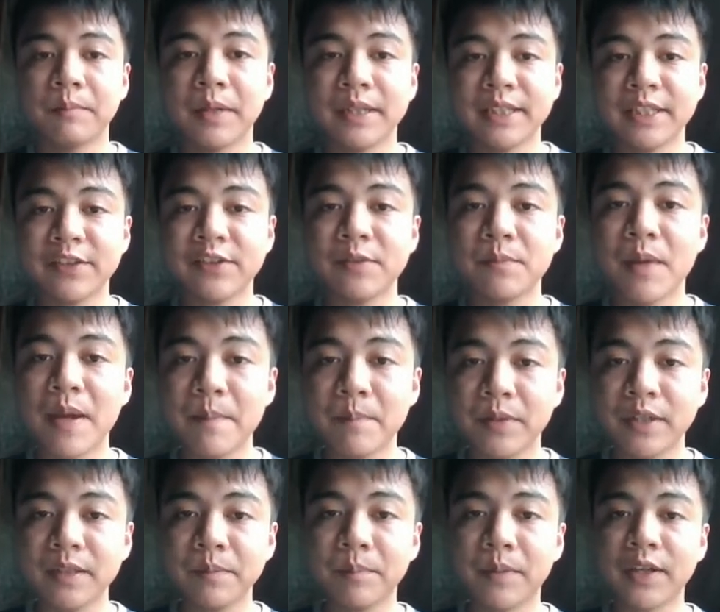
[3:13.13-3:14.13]
but its
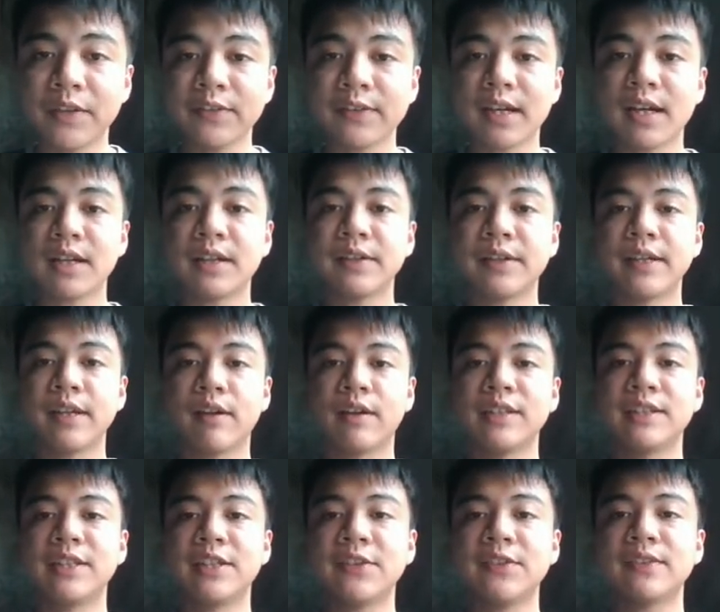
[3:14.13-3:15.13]
members must agree
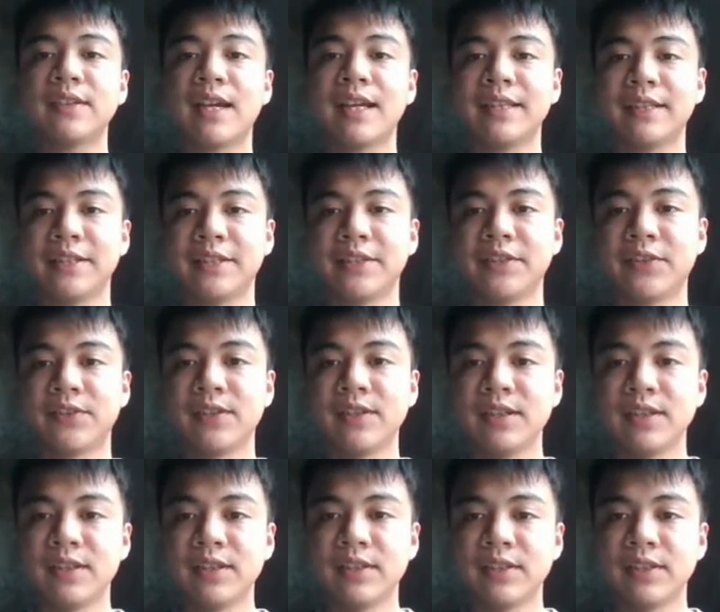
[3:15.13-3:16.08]
on these standards.